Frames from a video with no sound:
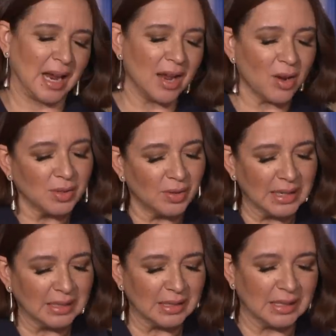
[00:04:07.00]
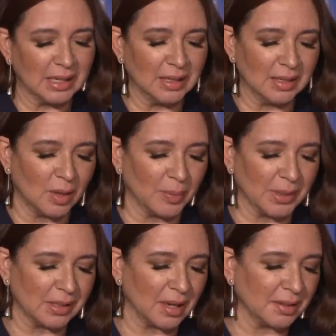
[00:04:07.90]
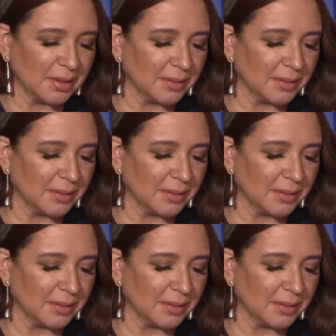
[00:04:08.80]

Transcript: I'd also like to see a Lizzo princess.